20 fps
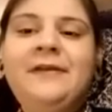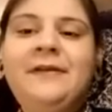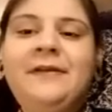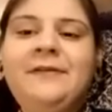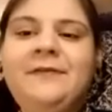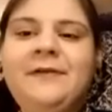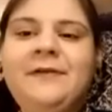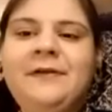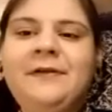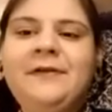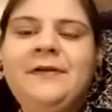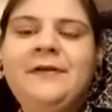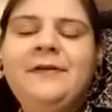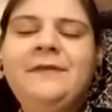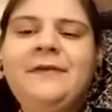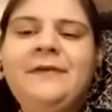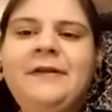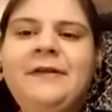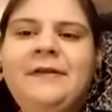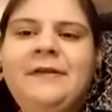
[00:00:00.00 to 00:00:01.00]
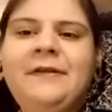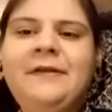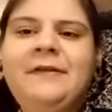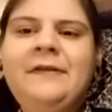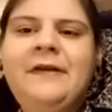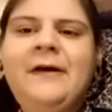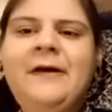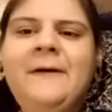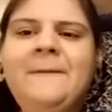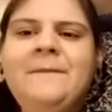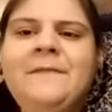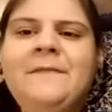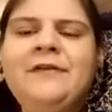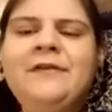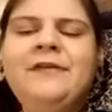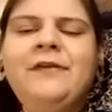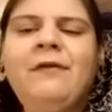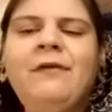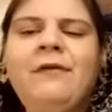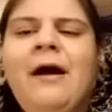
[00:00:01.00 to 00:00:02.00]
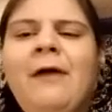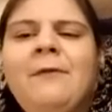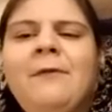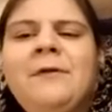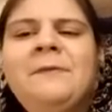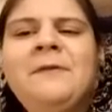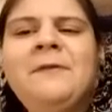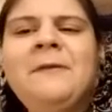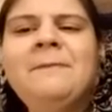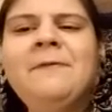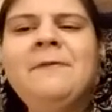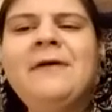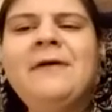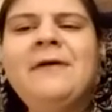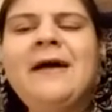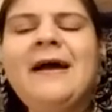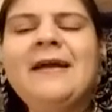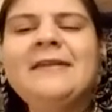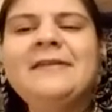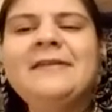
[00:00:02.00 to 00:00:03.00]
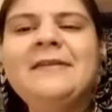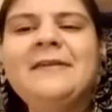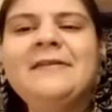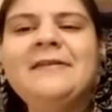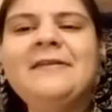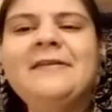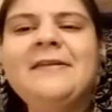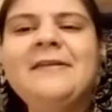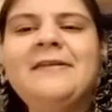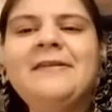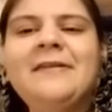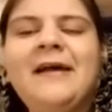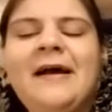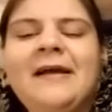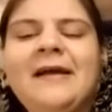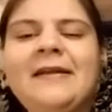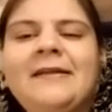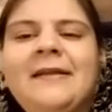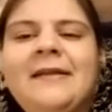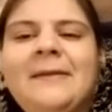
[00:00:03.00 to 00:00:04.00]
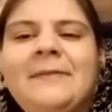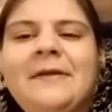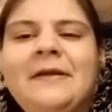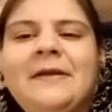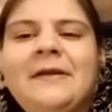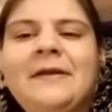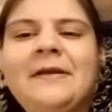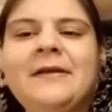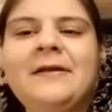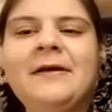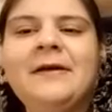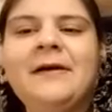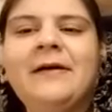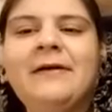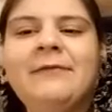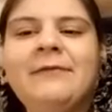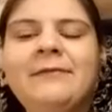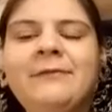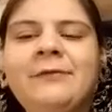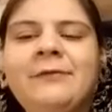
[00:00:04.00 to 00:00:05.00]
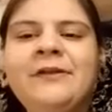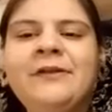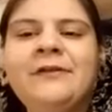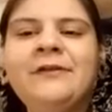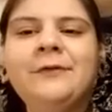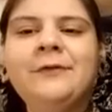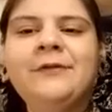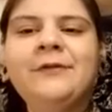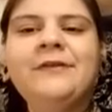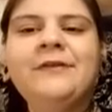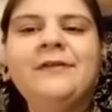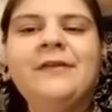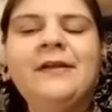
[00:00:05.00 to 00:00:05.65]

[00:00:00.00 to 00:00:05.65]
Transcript: That's very good advice. So how would people access these academic resources?